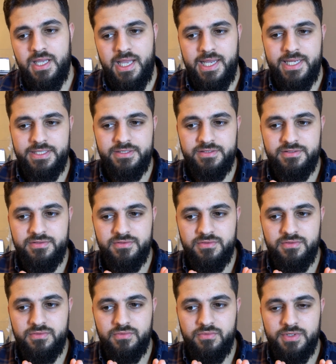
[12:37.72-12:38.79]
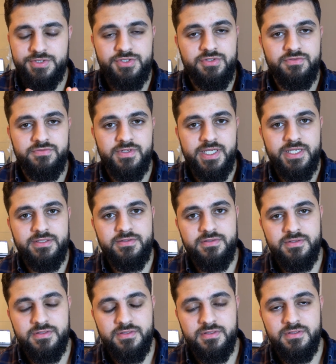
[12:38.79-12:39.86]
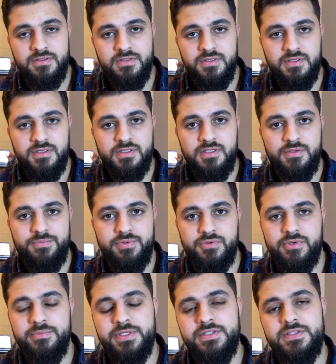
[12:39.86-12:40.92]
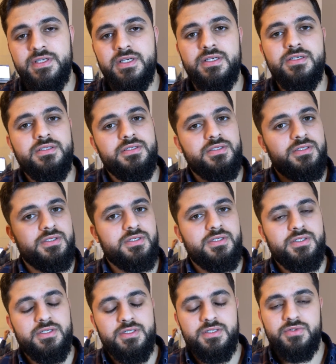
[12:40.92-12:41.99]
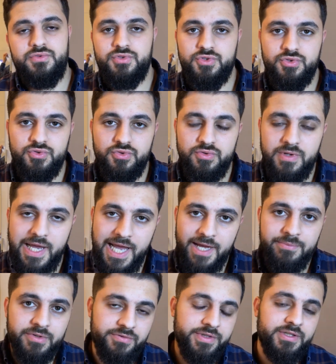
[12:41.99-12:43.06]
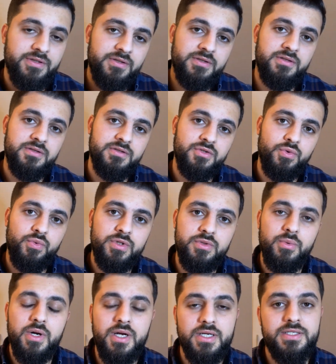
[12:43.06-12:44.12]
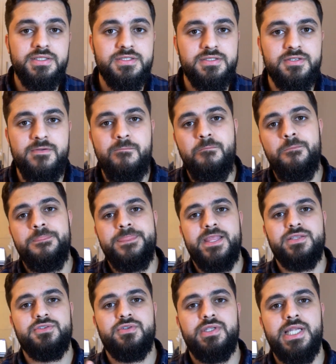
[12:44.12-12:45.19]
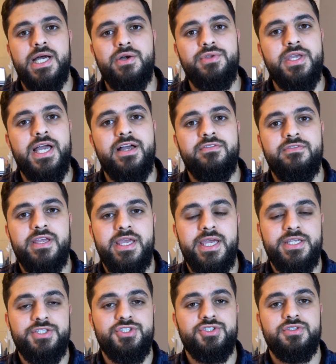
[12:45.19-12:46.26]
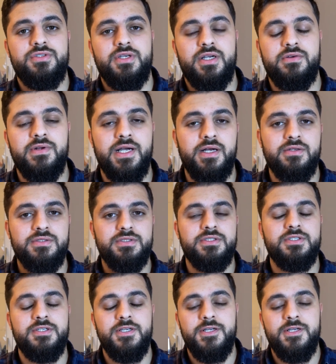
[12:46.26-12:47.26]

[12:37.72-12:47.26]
And once you've laid the perimeter, you hammer in the woodworks, and so now you have a hedge around